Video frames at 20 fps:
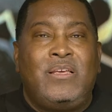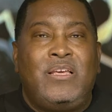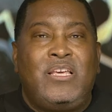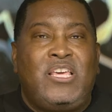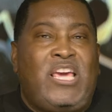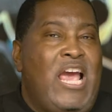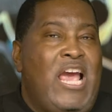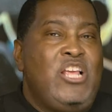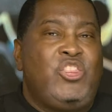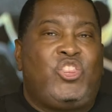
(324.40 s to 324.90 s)

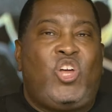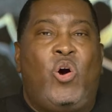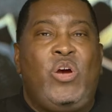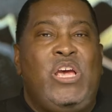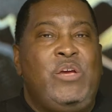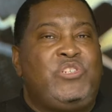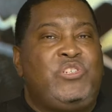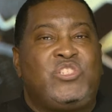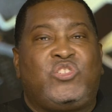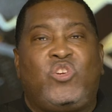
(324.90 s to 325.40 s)
Cain thought he
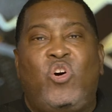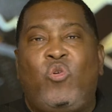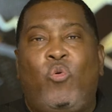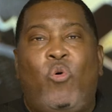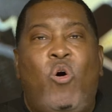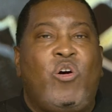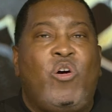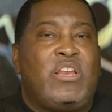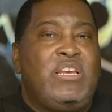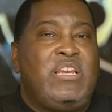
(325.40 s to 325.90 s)
was just going to
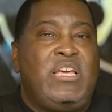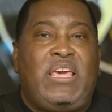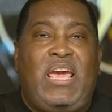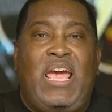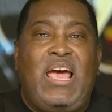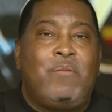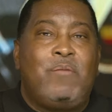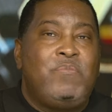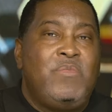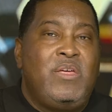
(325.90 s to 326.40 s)
walk into
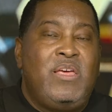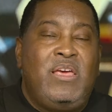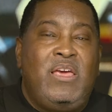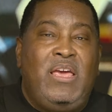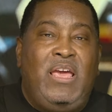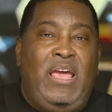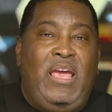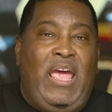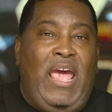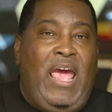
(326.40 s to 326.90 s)
camp
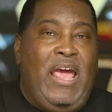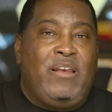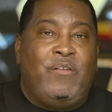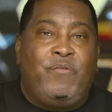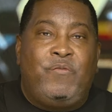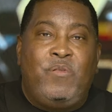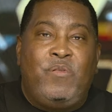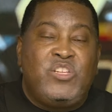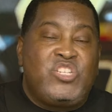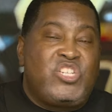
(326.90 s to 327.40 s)
and a
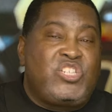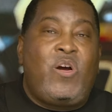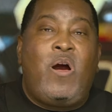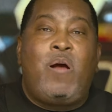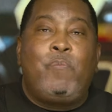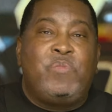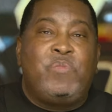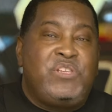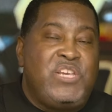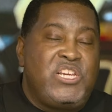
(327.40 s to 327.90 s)

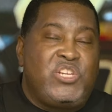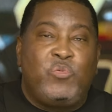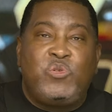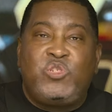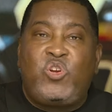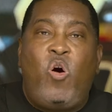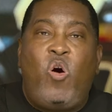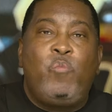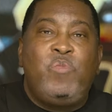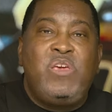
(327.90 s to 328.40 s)
starting position was
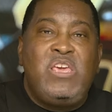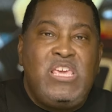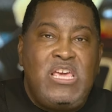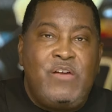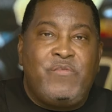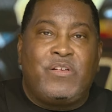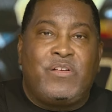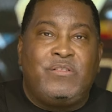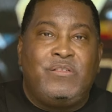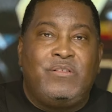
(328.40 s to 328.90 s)
going to be
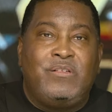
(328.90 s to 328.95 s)
given.